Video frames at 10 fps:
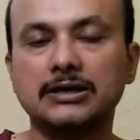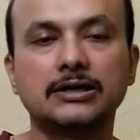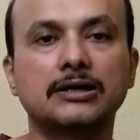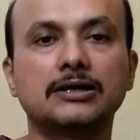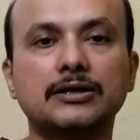
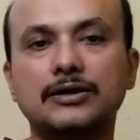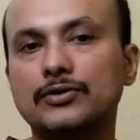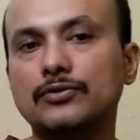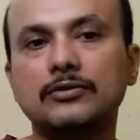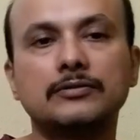They
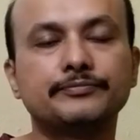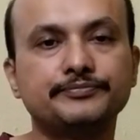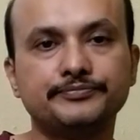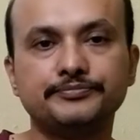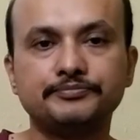
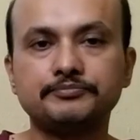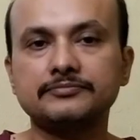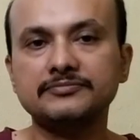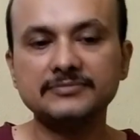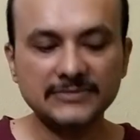grew
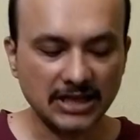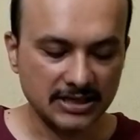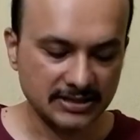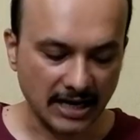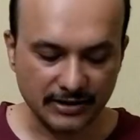
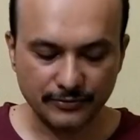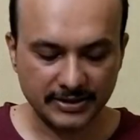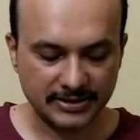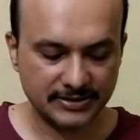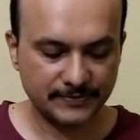
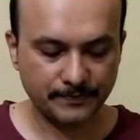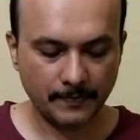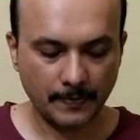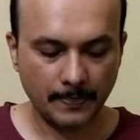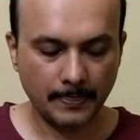sideways.